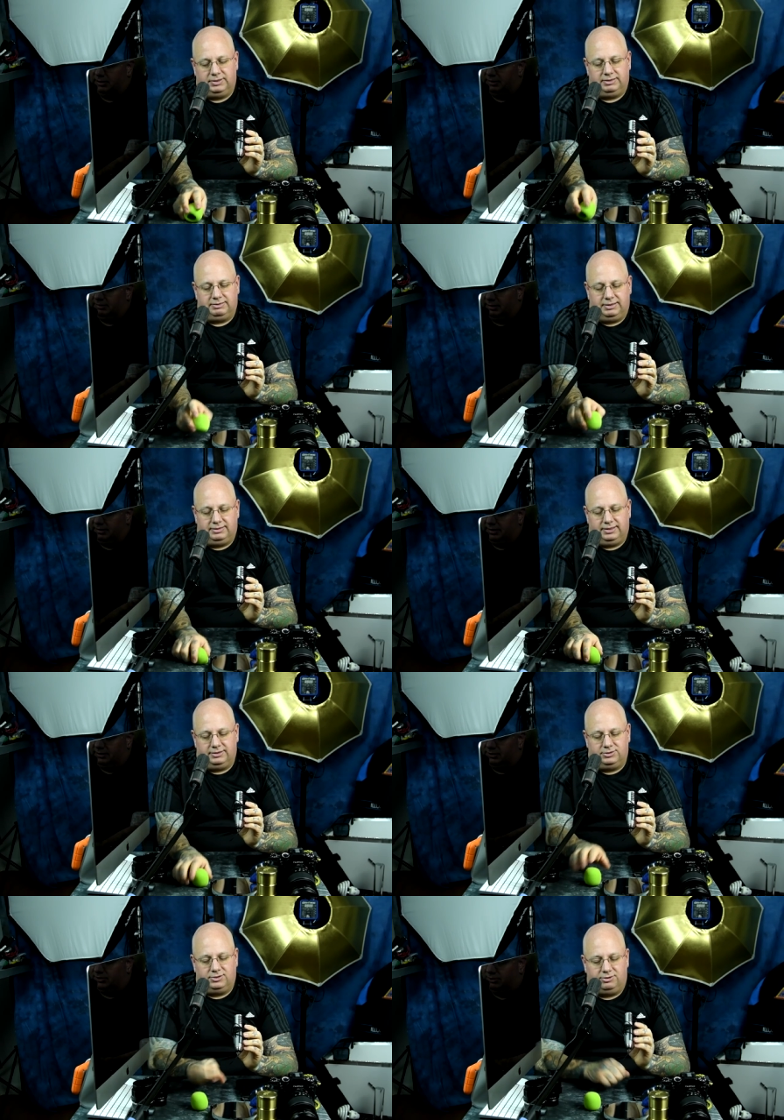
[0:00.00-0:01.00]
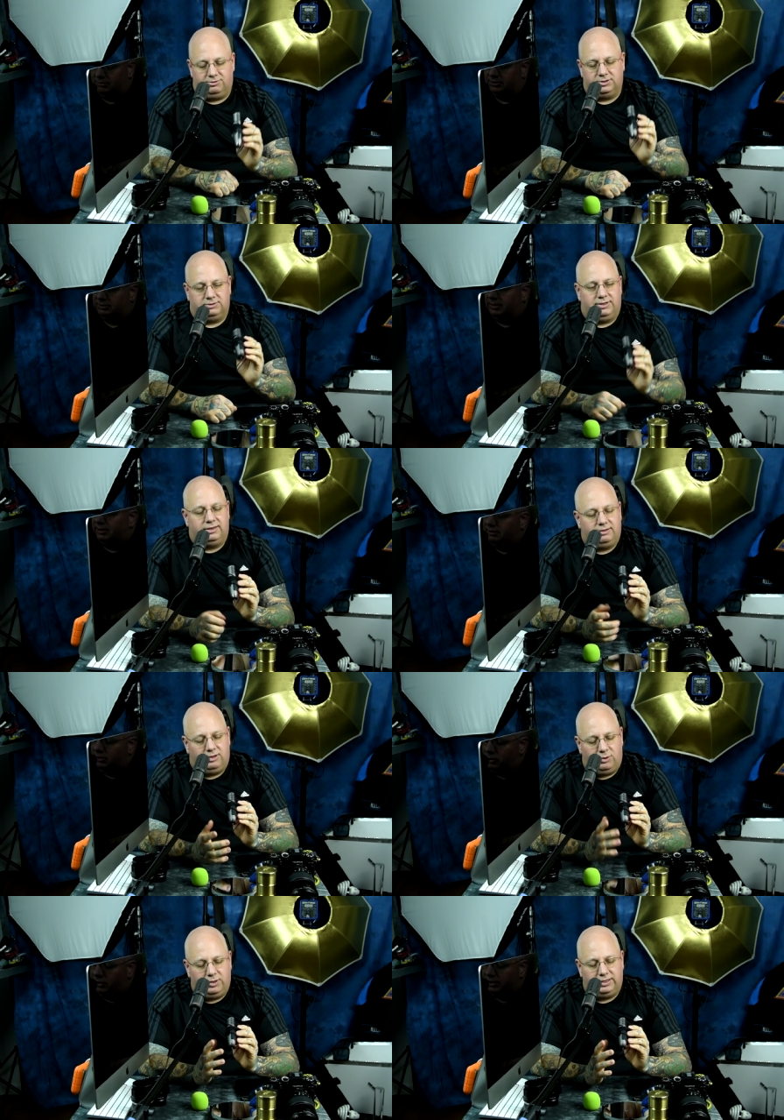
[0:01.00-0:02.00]
I, I take this off first. If I
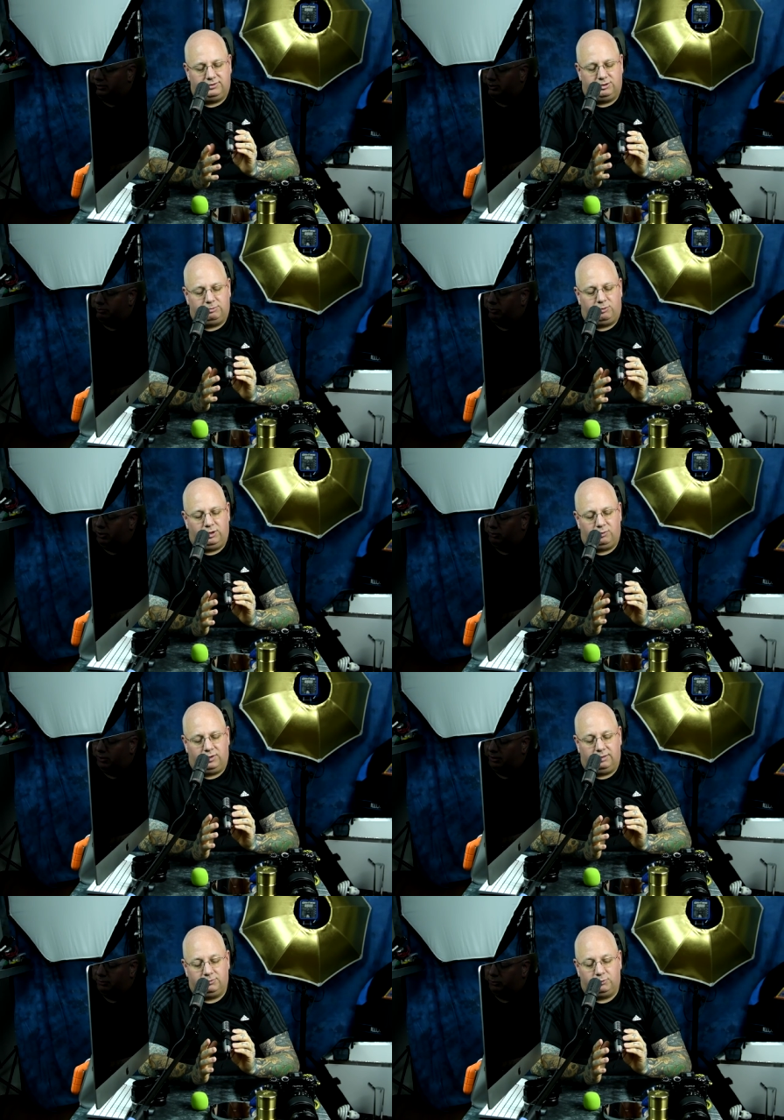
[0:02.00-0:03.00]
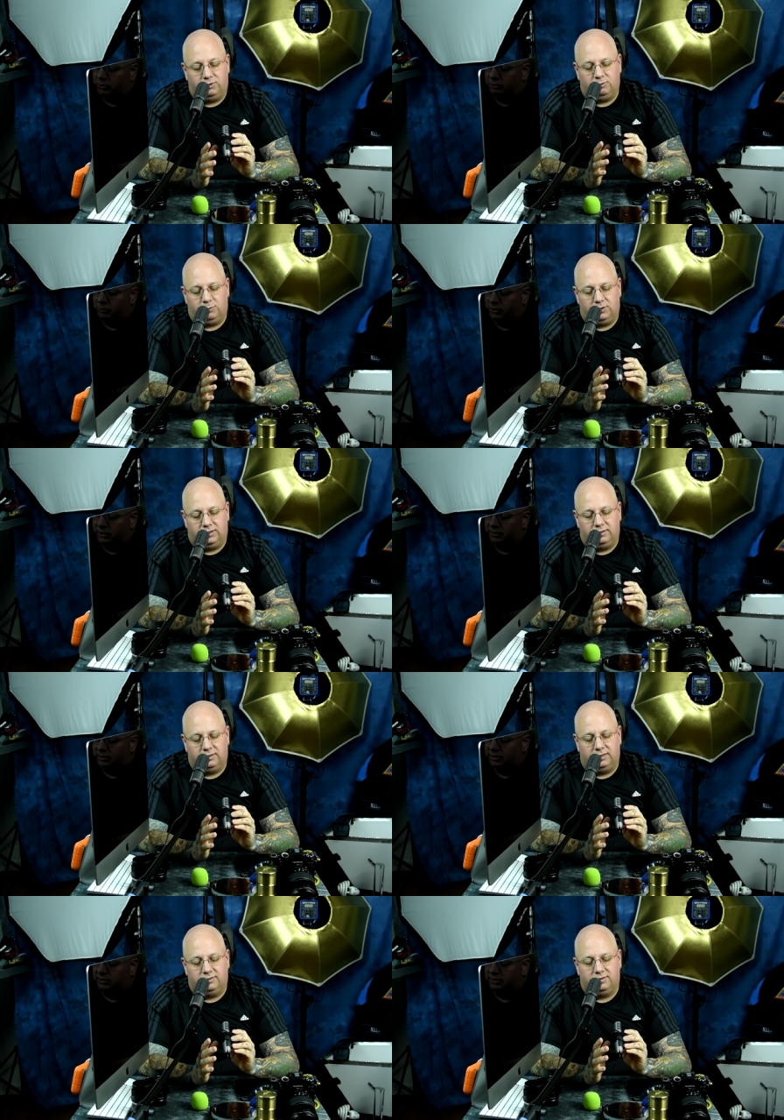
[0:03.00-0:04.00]
lowered it to the point where I'm whispering
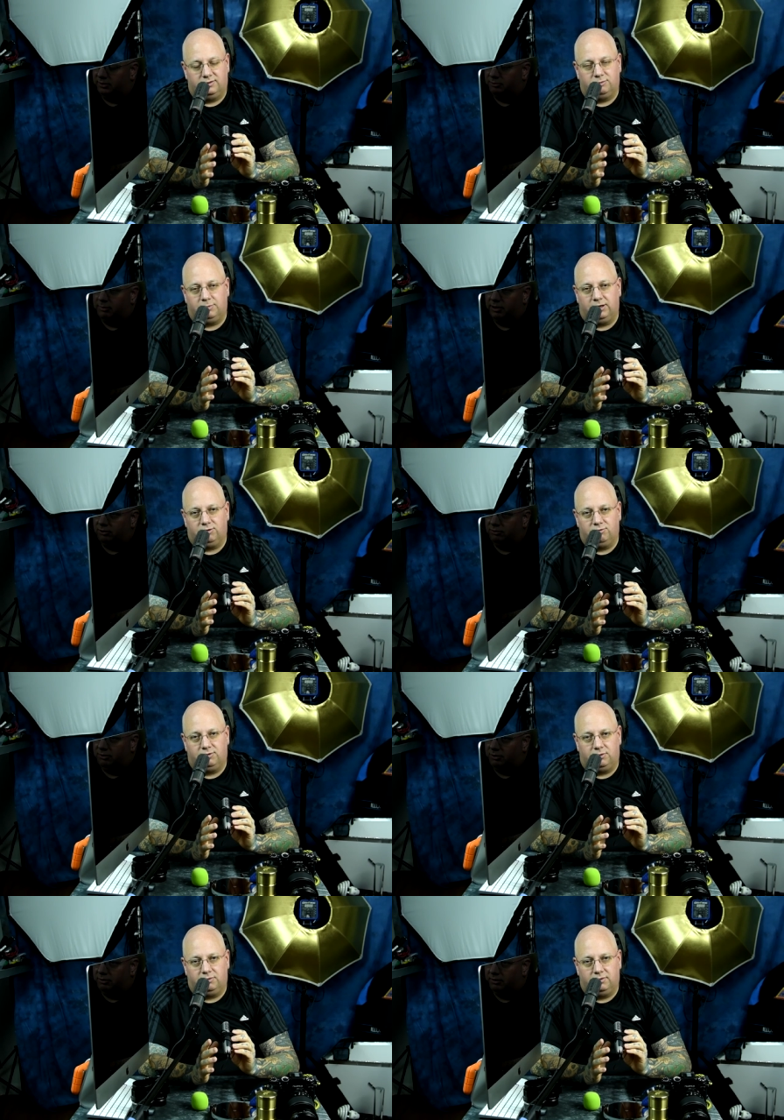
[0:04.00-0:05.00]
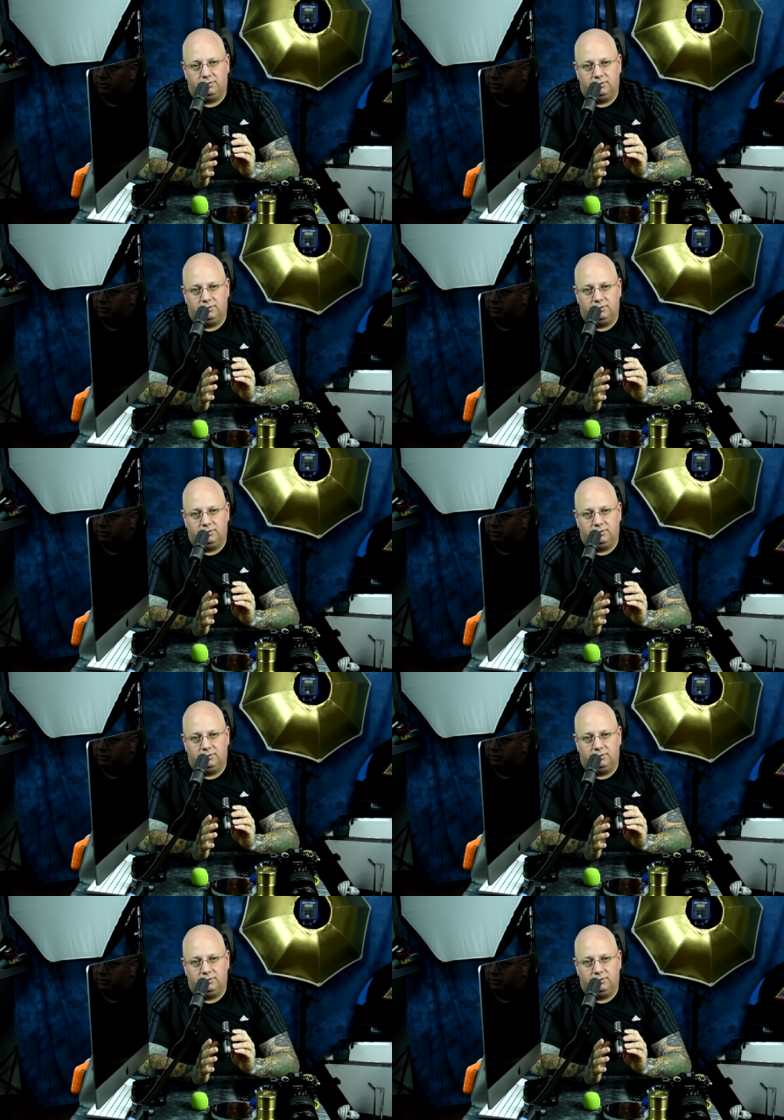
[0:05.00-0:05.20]
into this microphone,